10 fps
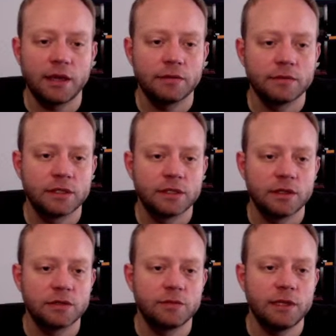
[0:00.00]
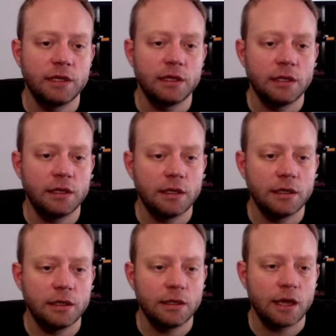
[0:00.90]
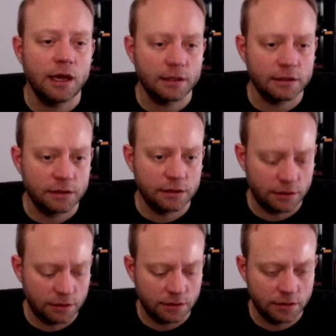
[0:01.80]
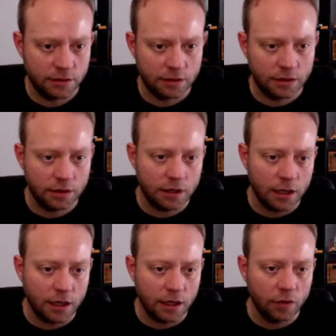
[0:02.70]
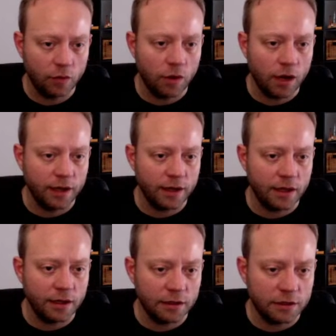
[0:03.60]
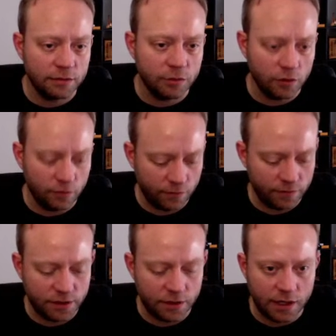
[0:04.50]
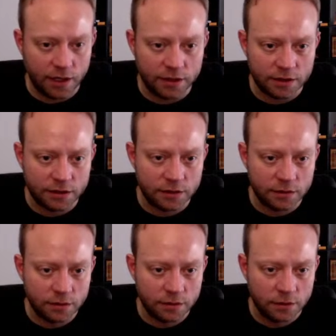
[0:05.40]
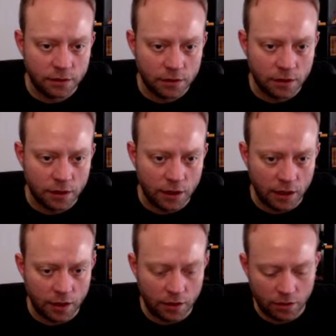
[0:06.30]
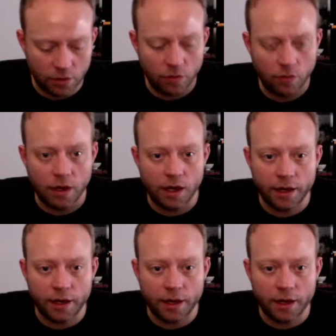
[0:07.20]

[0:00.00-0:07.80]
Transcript: So this would be x and y that need to move. So x and y.